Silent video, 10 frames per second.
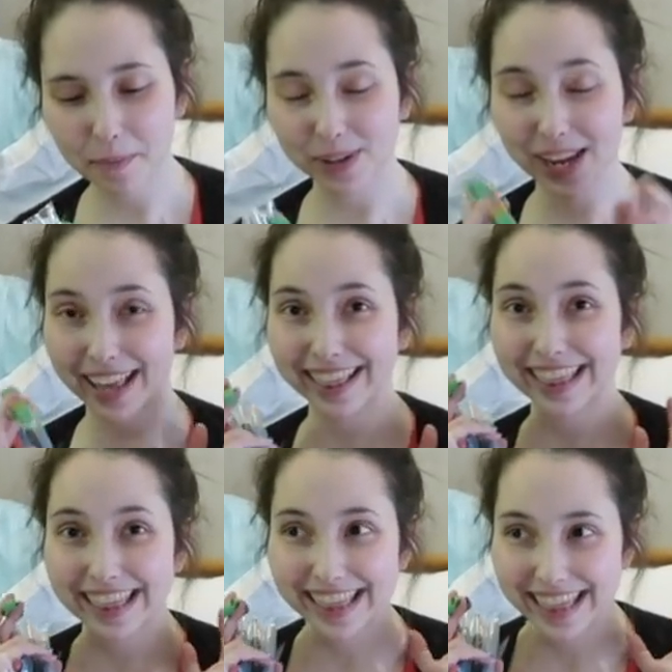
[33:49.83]
which I
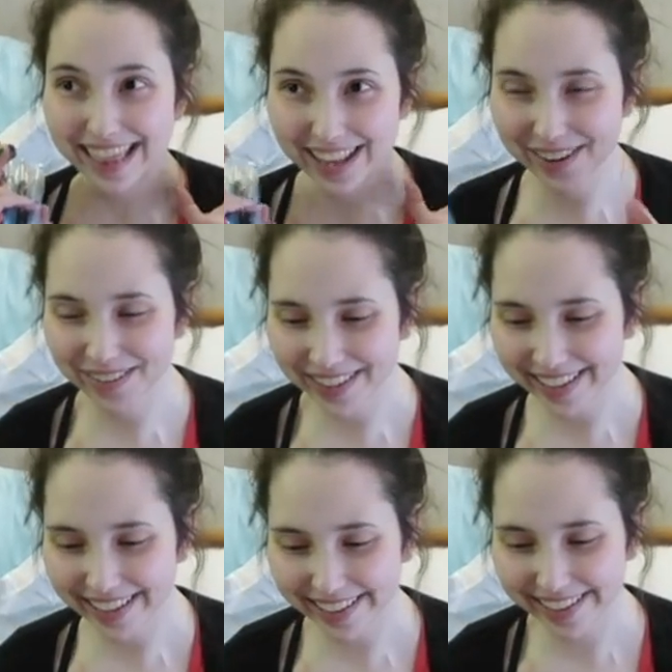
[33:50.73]

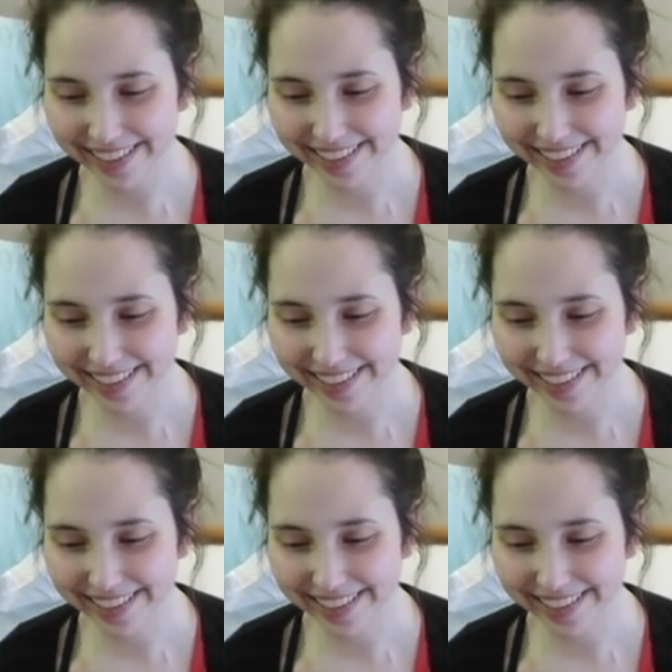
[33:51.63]
literally